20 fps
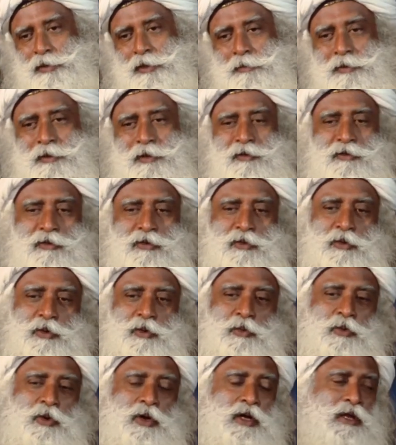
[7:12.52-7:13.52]
people who
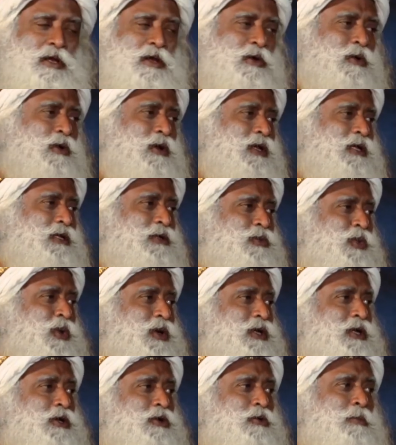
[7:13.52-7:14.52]
were working on it
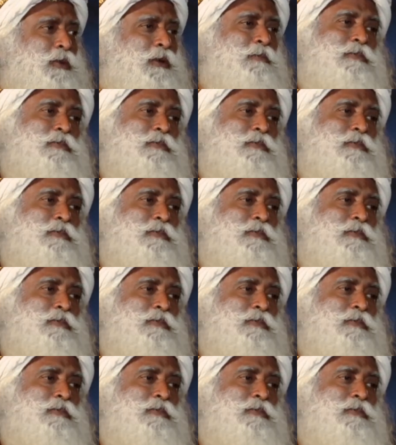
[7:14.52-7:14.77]
wanted to be